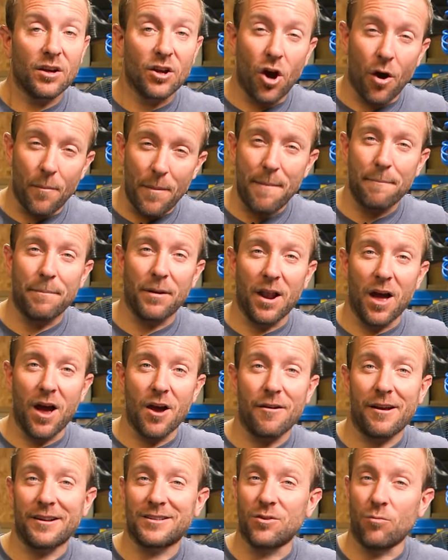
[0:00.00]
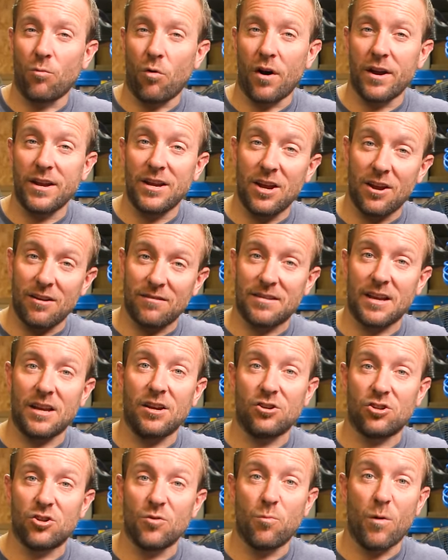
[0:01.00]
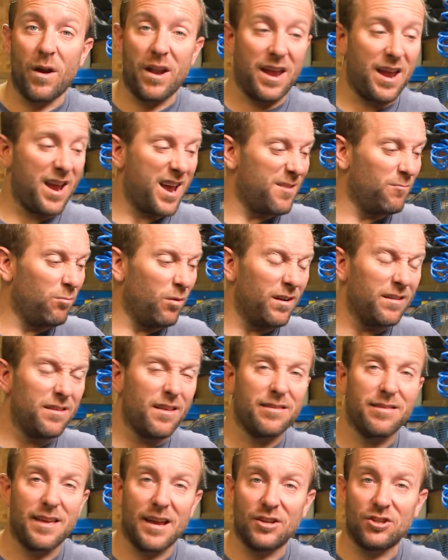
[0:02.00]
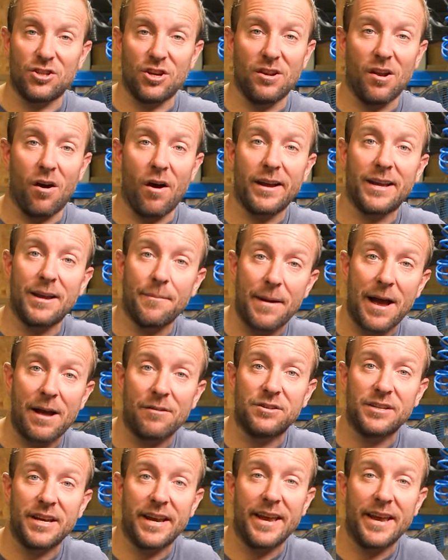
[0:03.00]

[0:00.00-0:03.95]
comment below as to why you think you should win it and one of the things you like about